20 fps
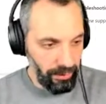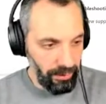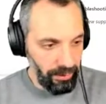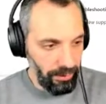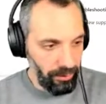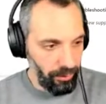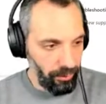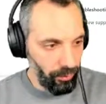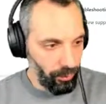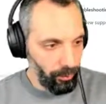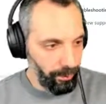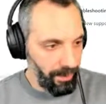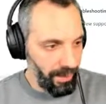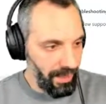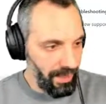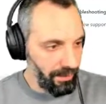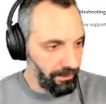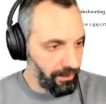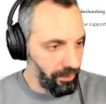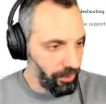
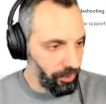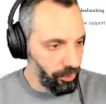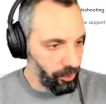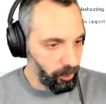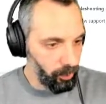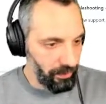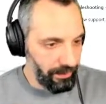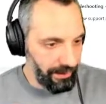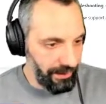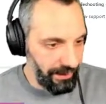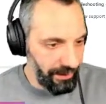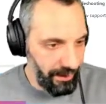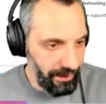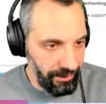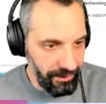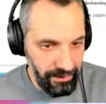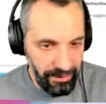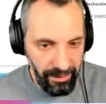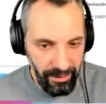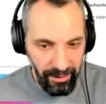Notepad because we'll need
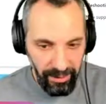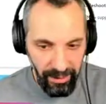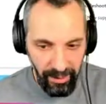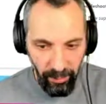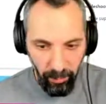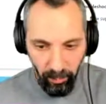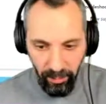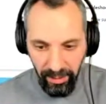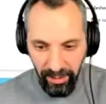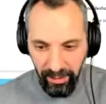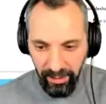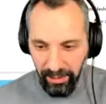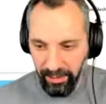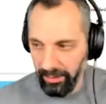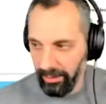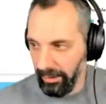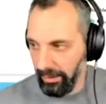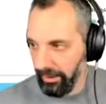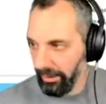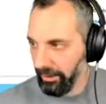it anyway in
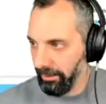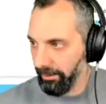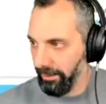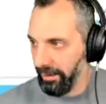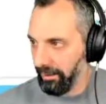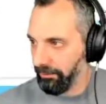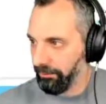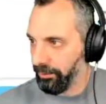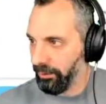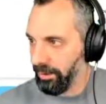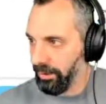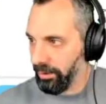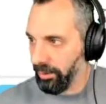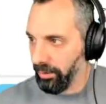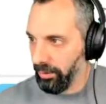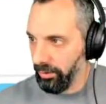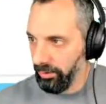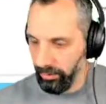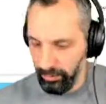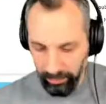a little bit for our
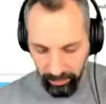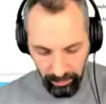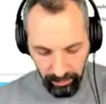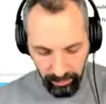code.